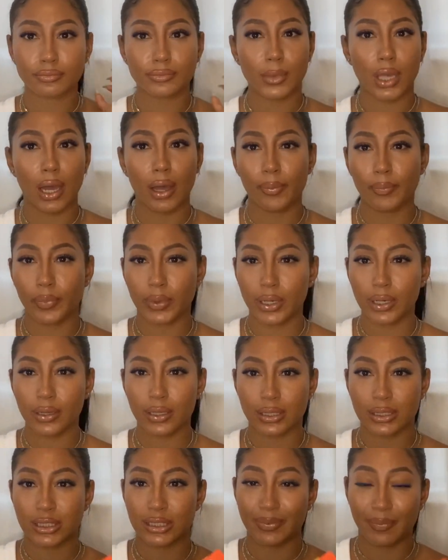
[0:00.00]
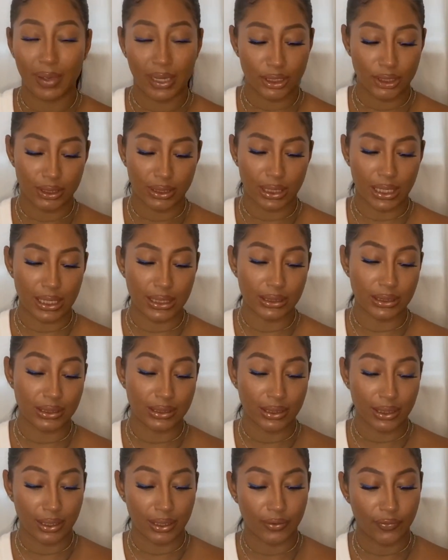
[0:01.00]
company that specializes
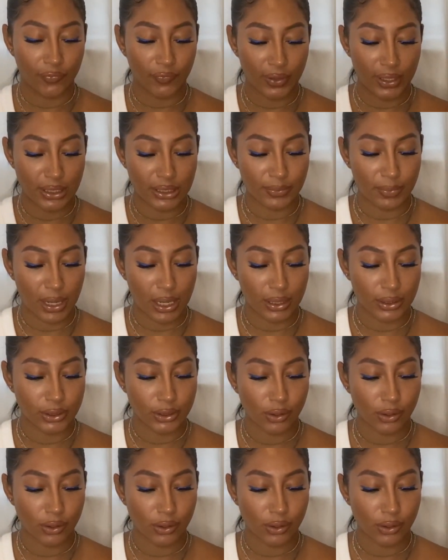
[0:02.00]
in face masks.